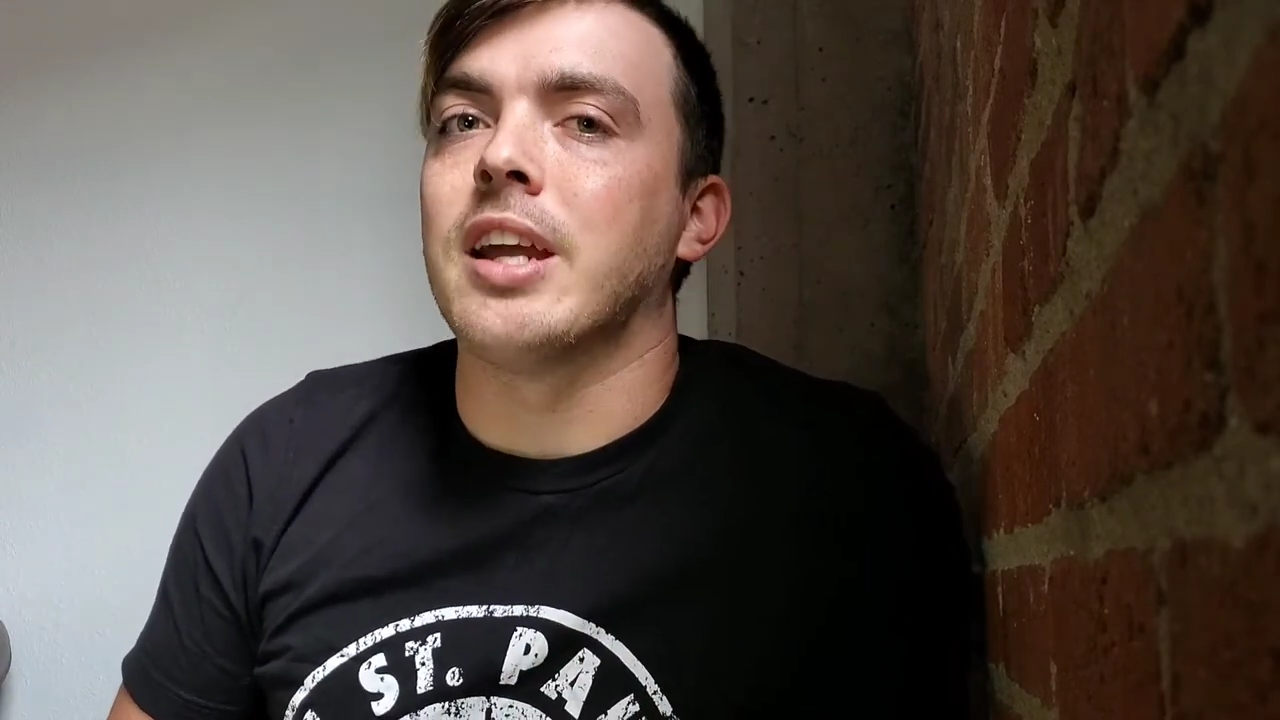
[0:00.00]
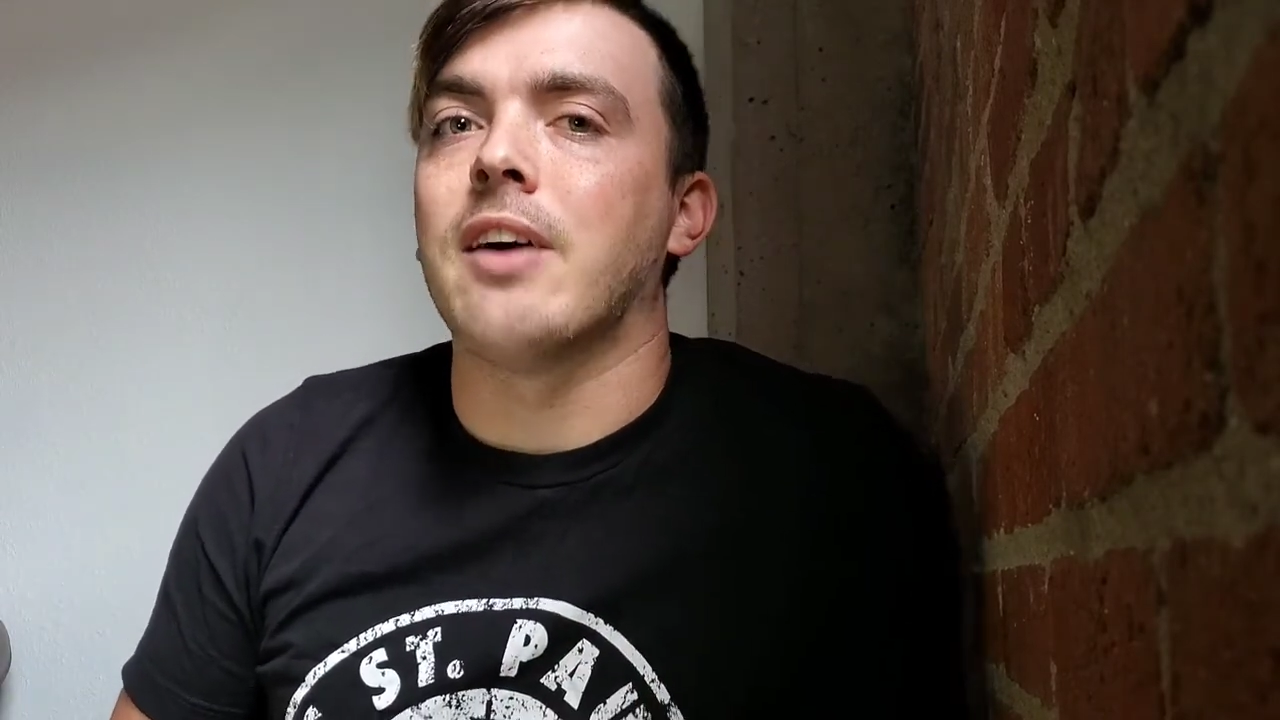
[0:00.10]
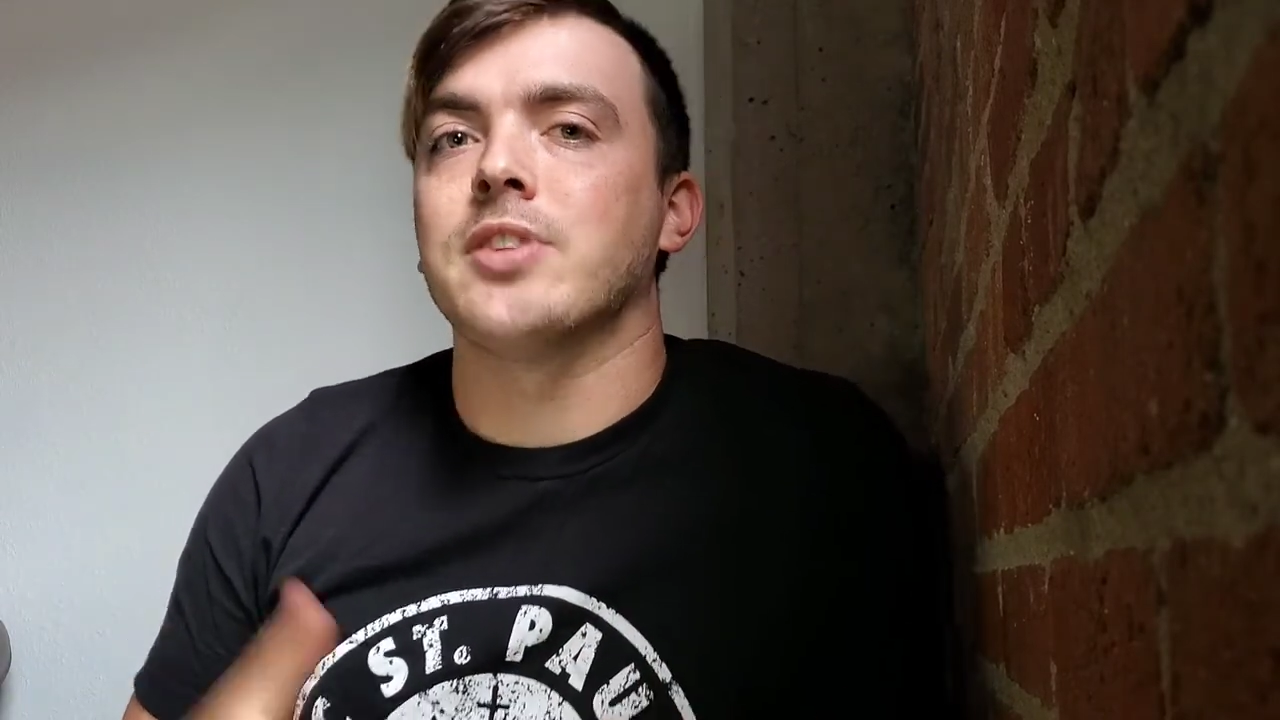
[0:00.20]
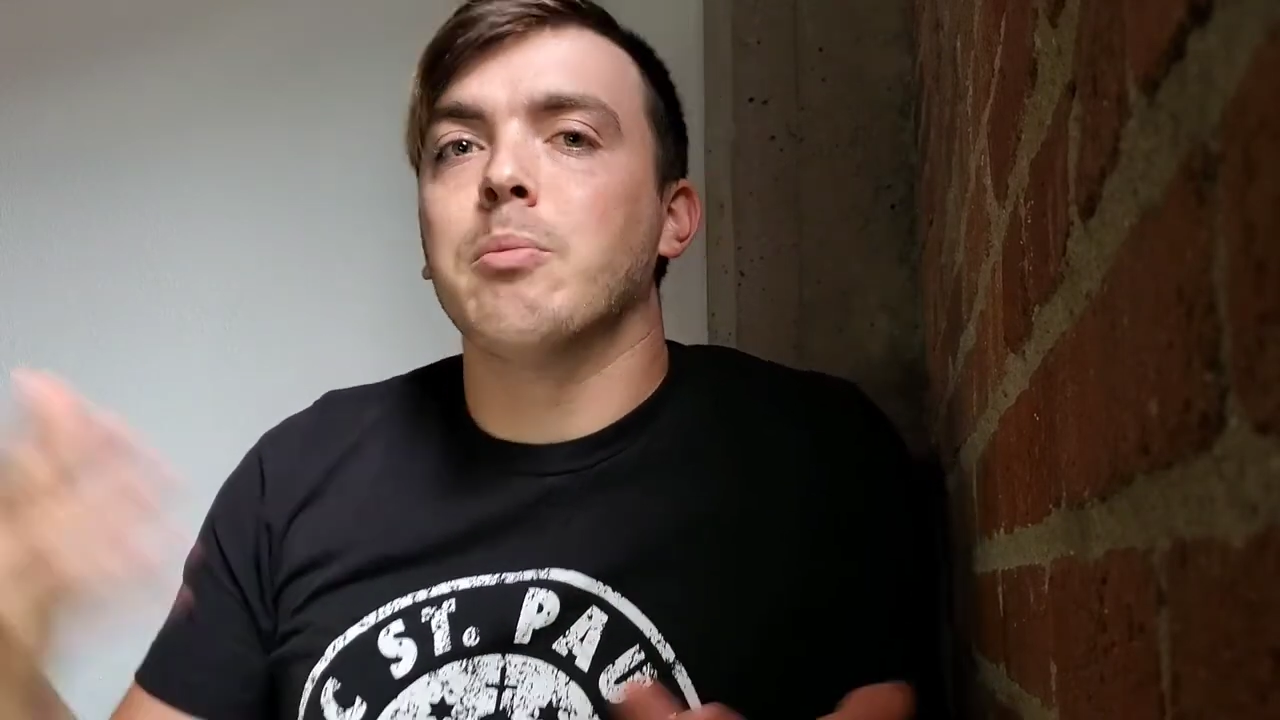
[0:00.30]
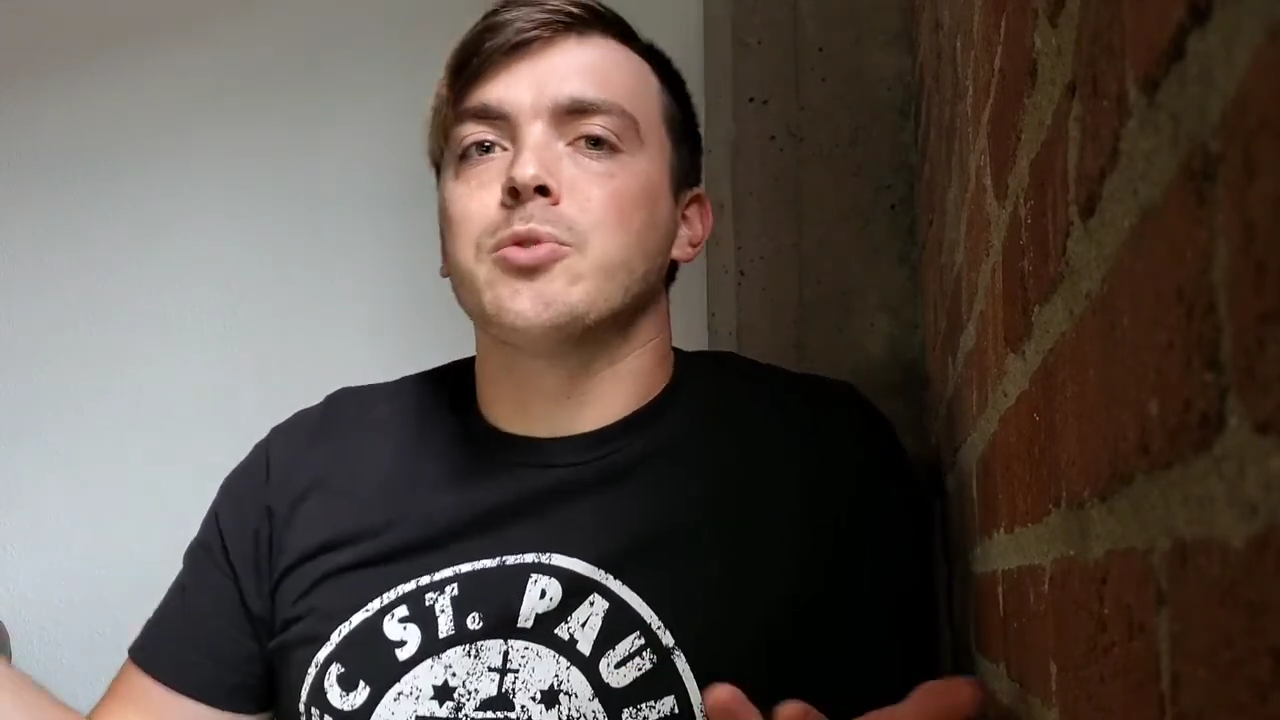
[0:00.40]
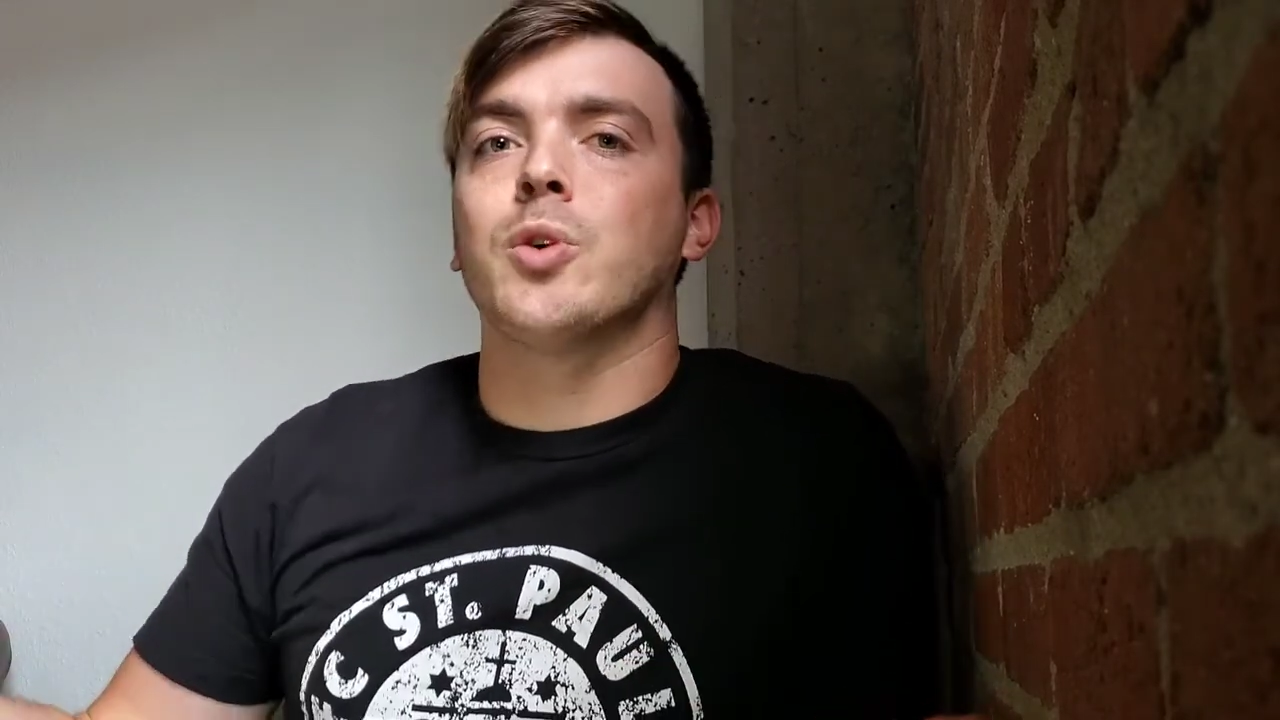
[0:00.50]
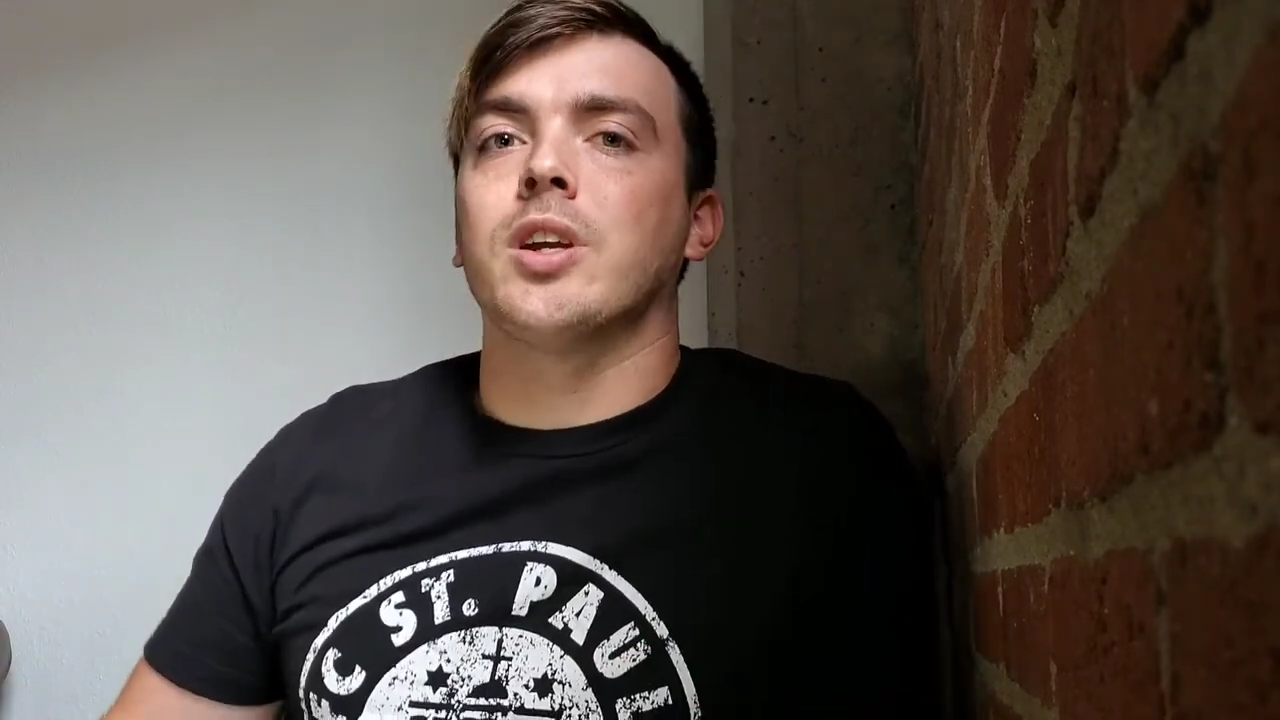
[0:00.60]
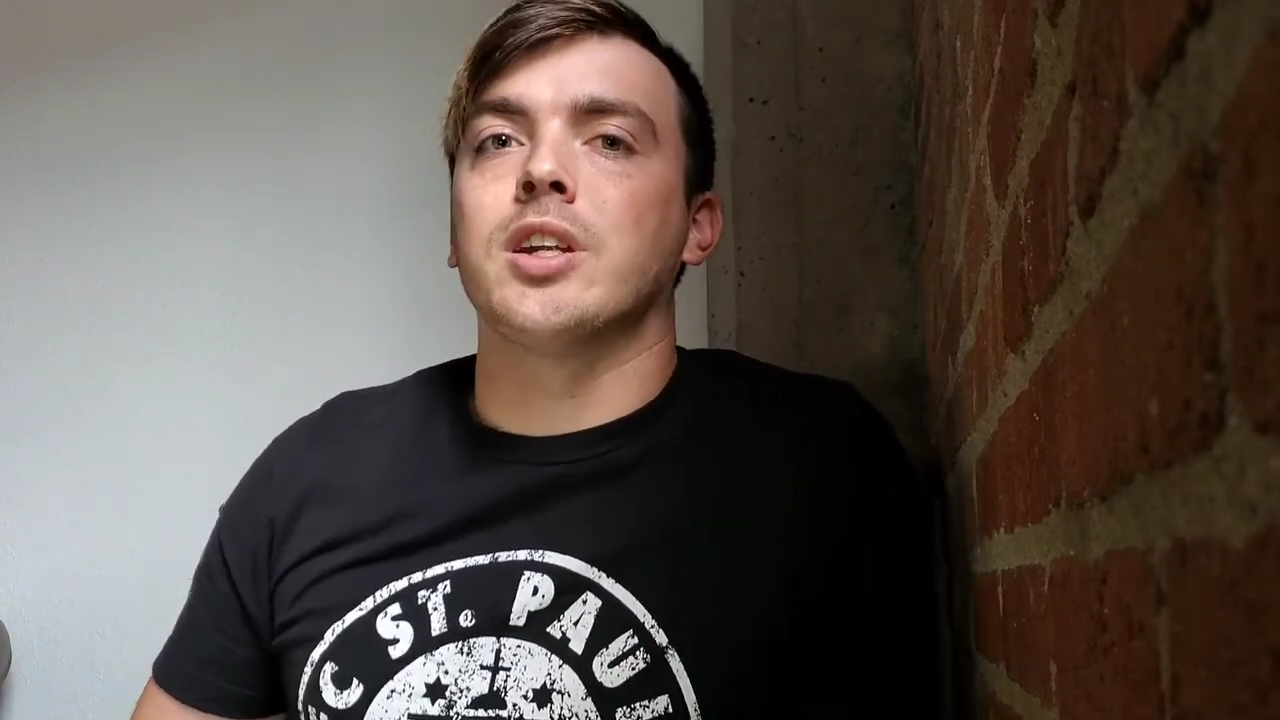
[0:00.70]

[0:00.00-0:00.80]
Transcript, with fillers: have some sort